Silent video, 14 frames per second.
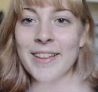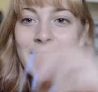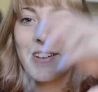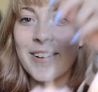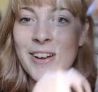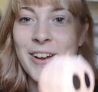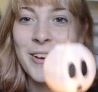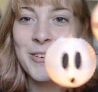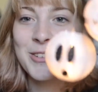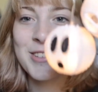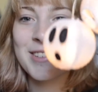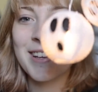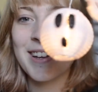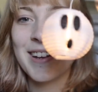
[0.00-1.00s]
They're
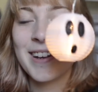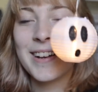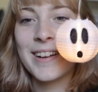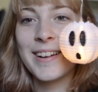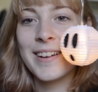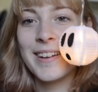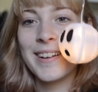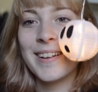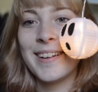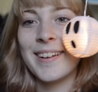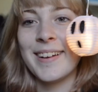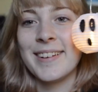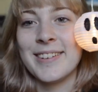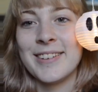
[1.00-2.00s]
ghosts, and
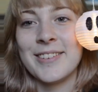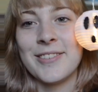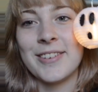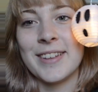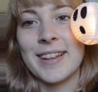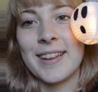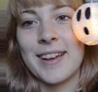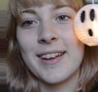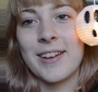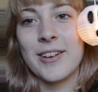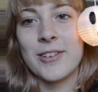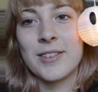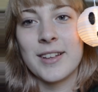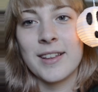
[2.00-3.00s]
I just really like
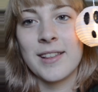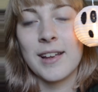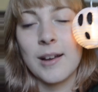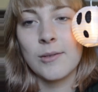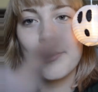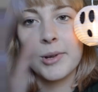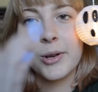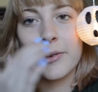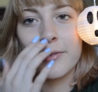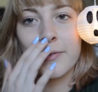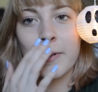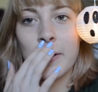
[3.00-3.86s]
ghosts. I think I'm gonna be a ghost for